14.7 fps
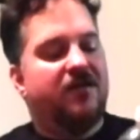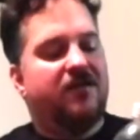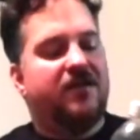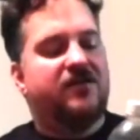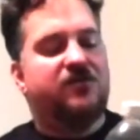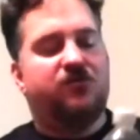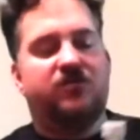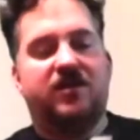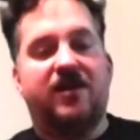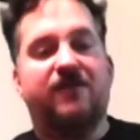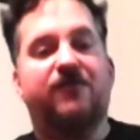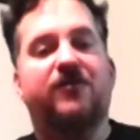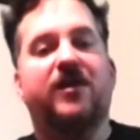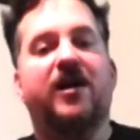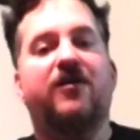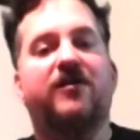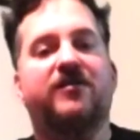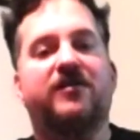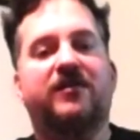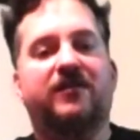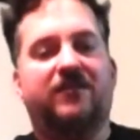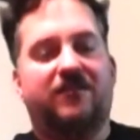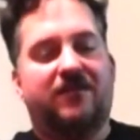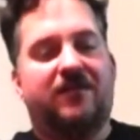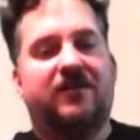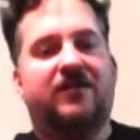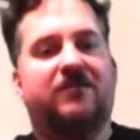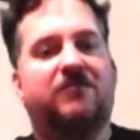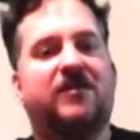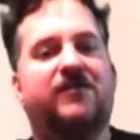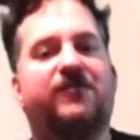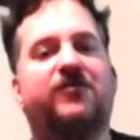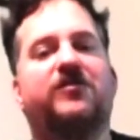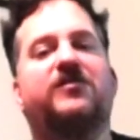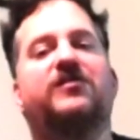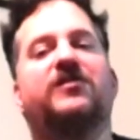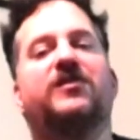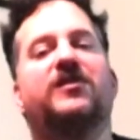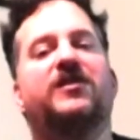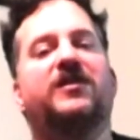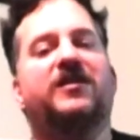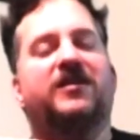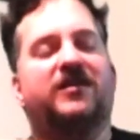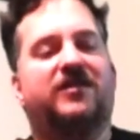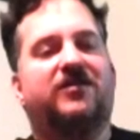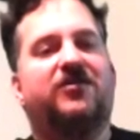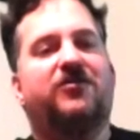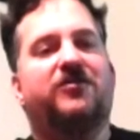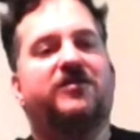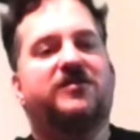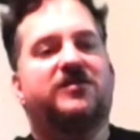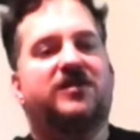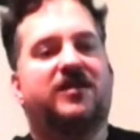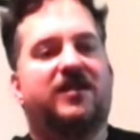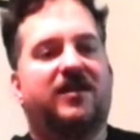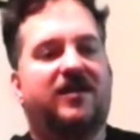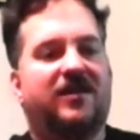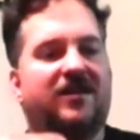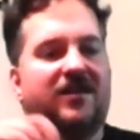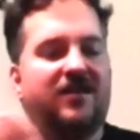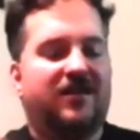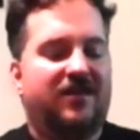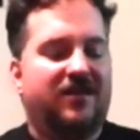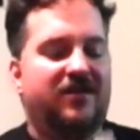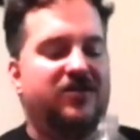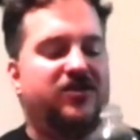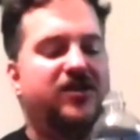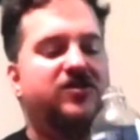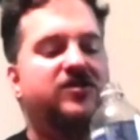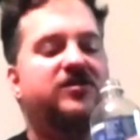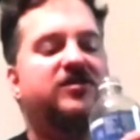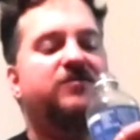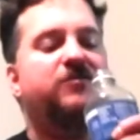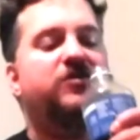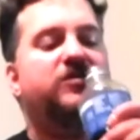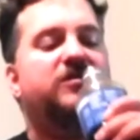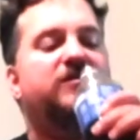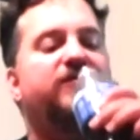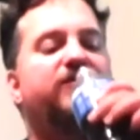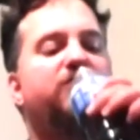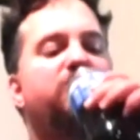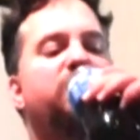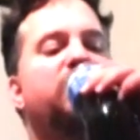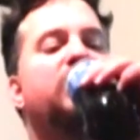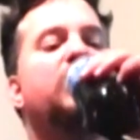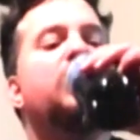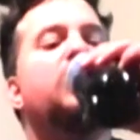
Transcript: that's okay for now, I think. Medford can always change its image in the future.